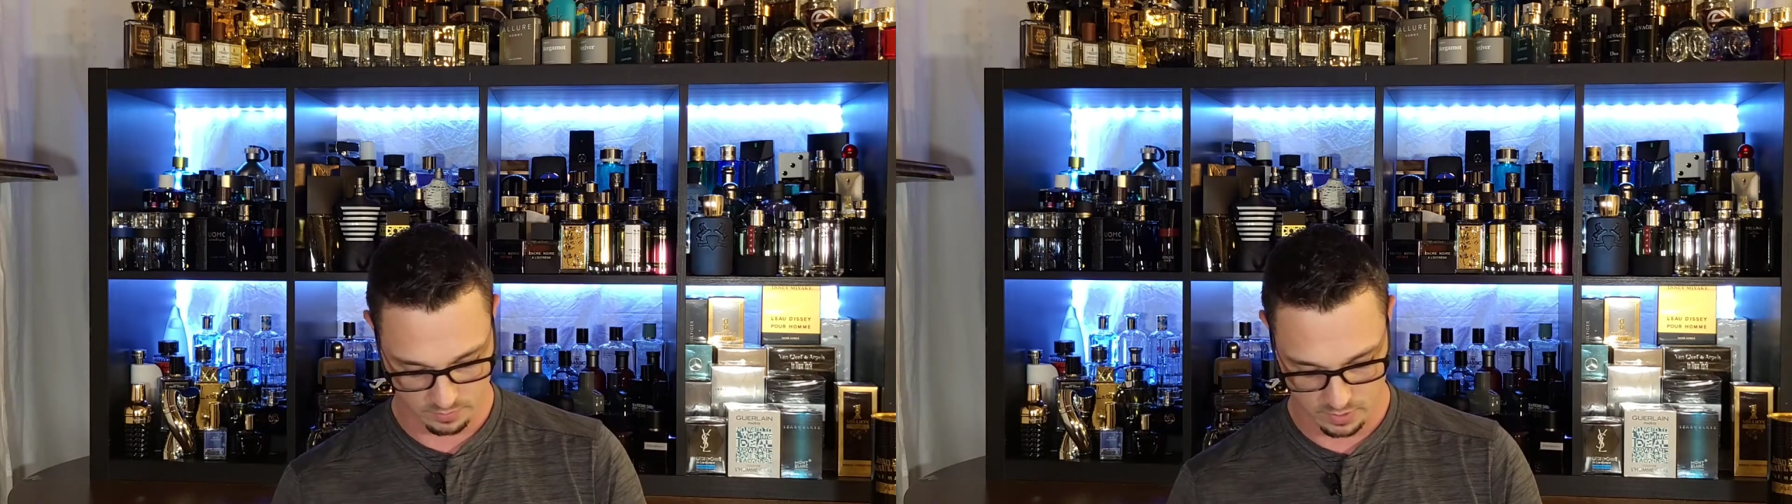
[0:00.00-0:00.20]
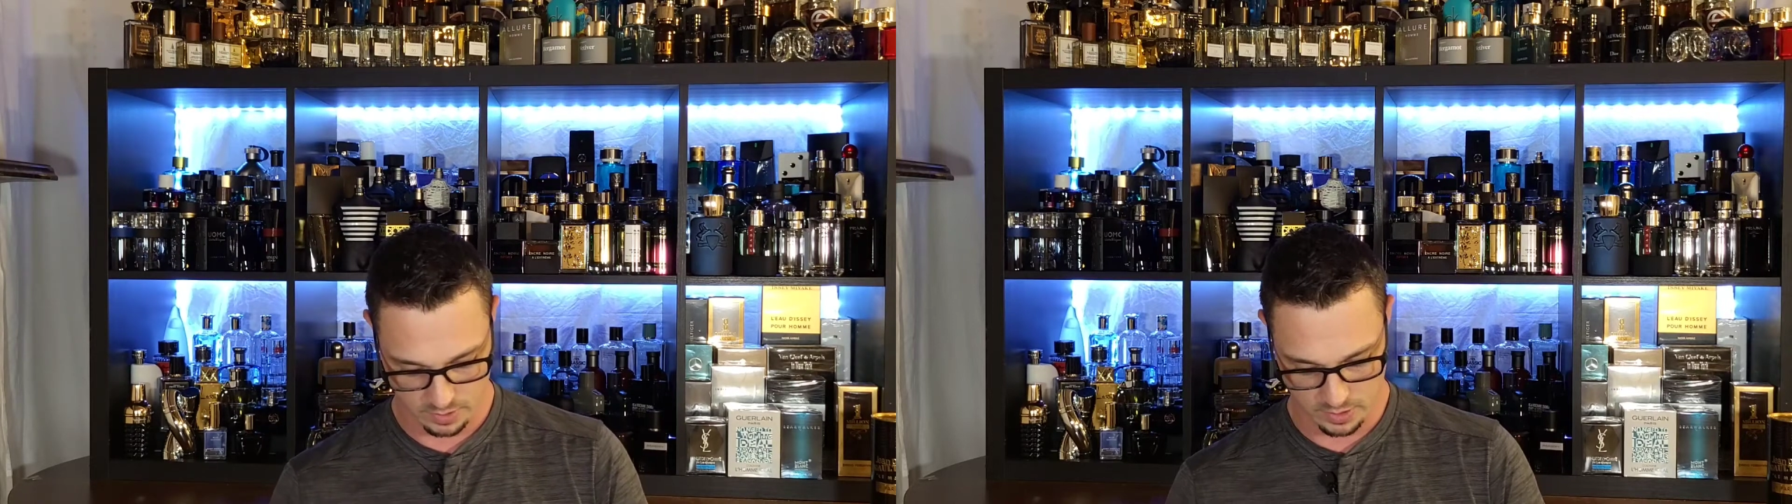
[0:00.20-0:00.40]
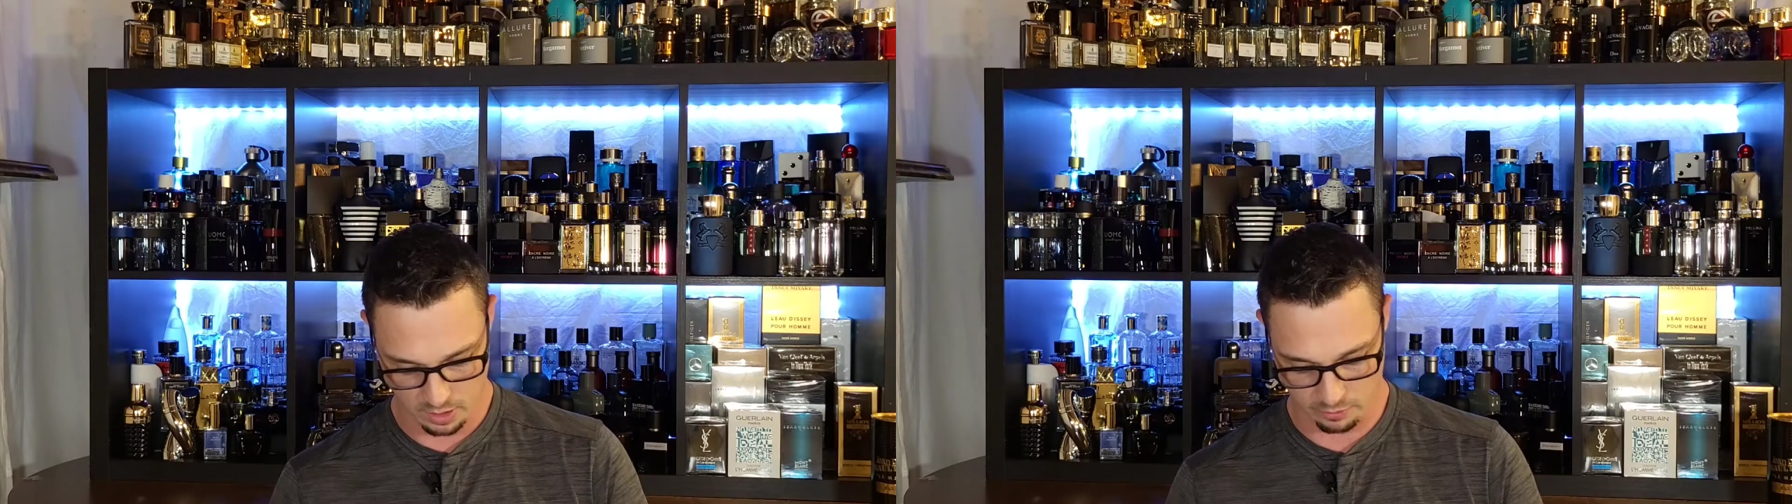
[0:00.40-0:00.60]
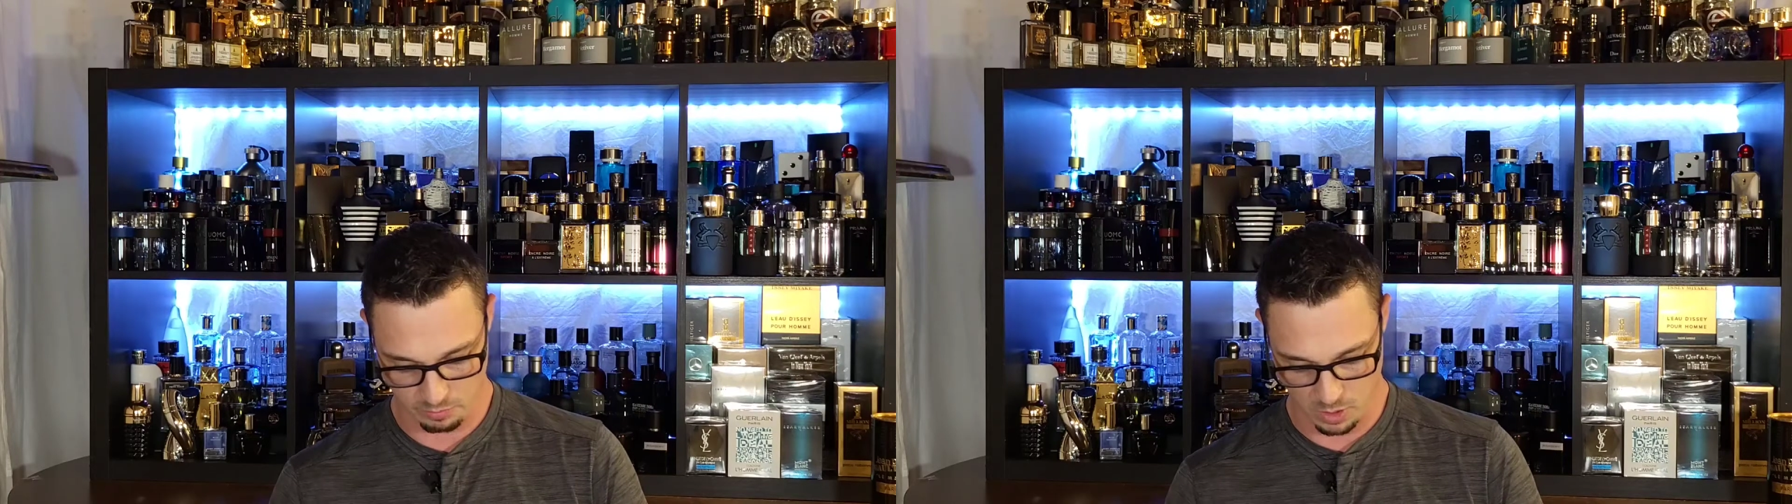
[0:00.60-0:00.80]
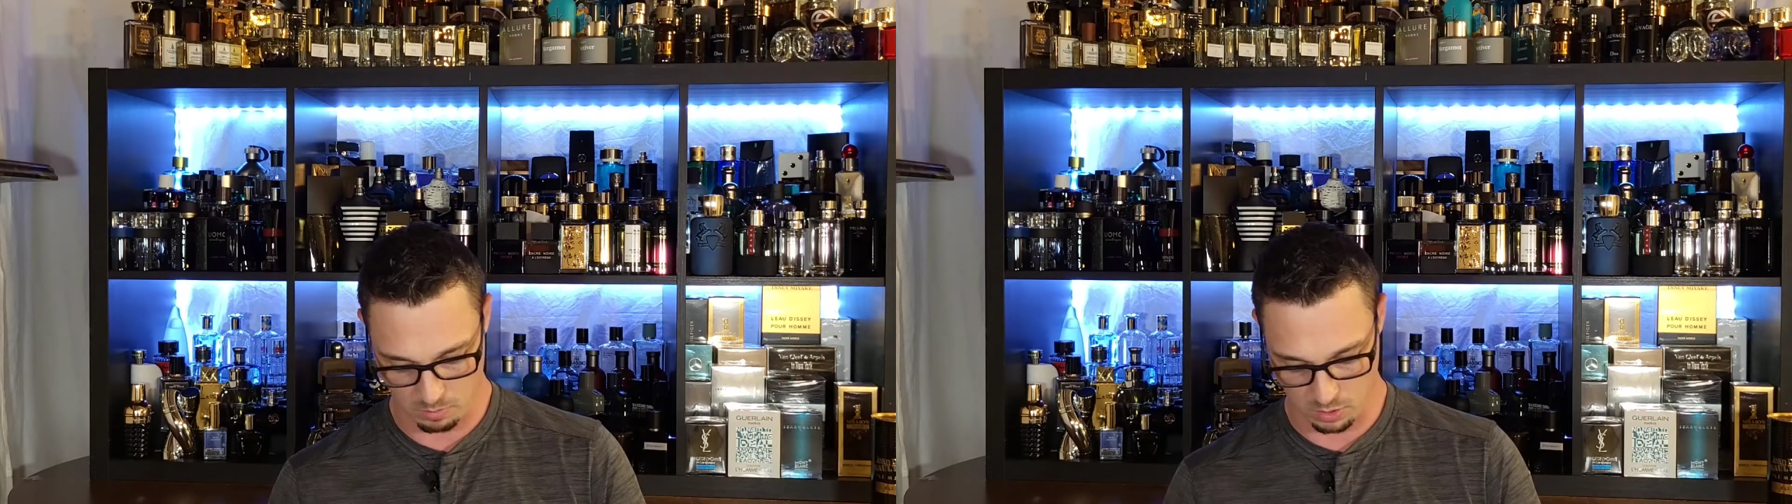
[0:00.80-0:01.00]
a ton of
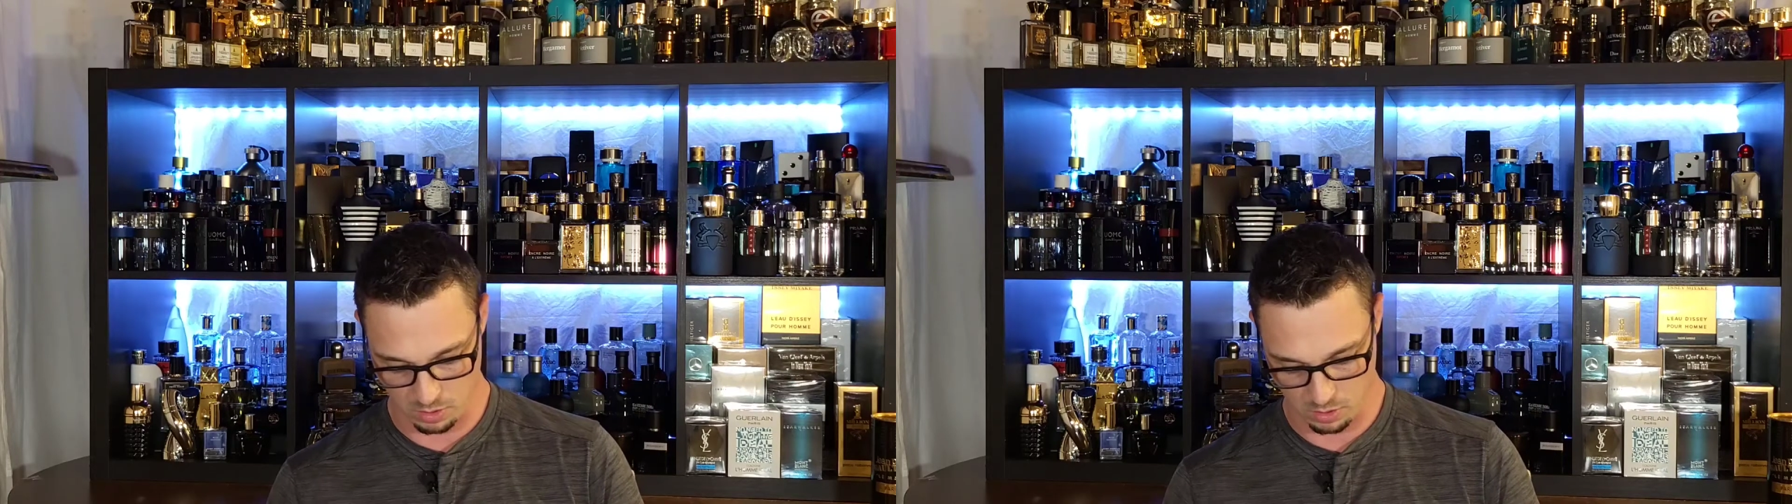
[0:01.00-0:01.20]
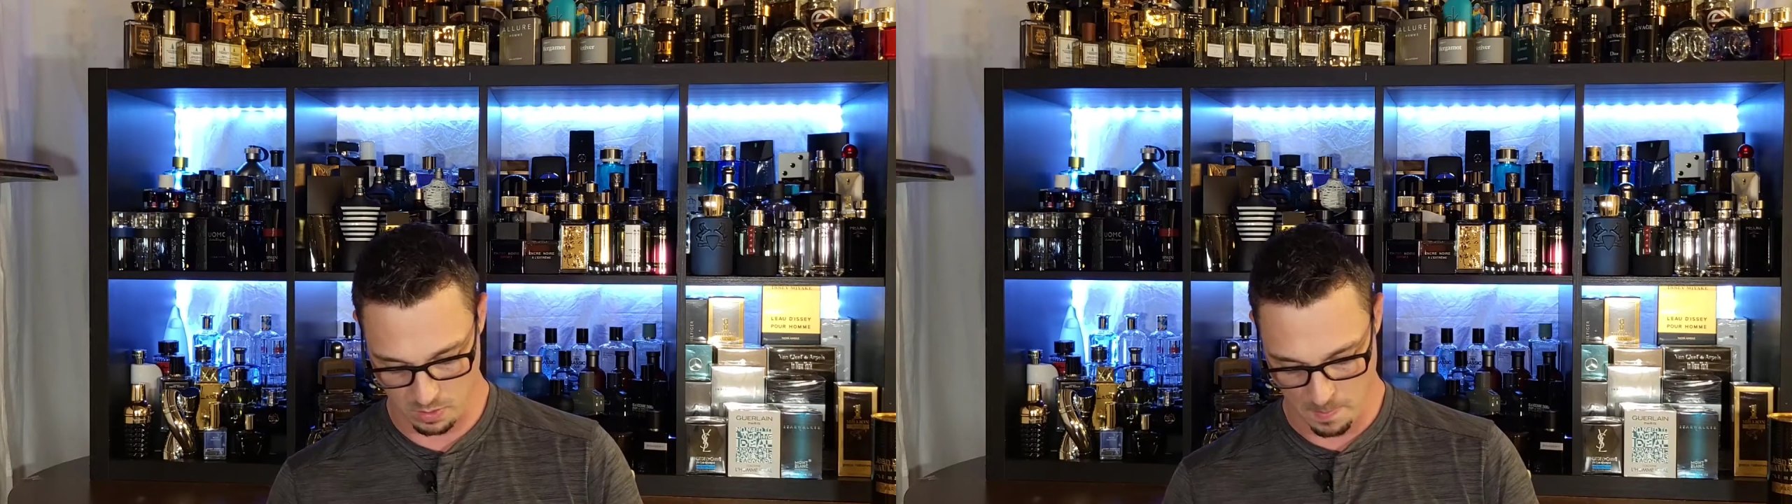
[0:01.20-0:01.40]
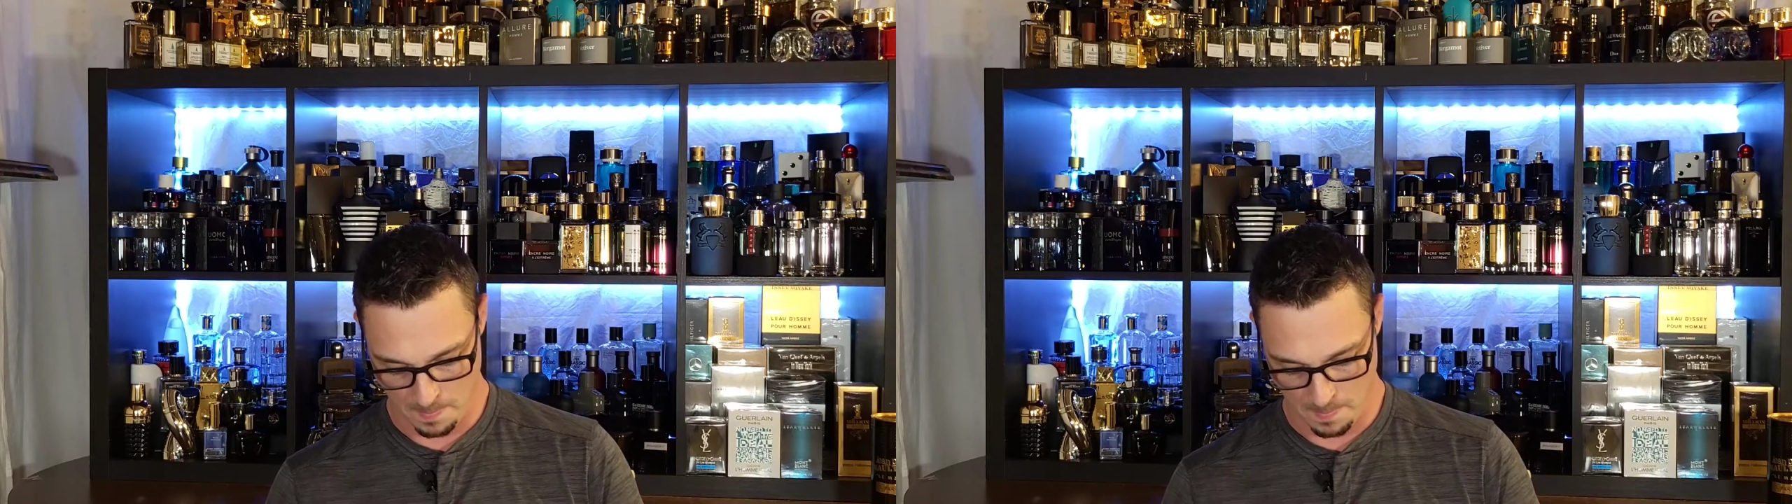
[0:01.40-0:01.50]
mont blanc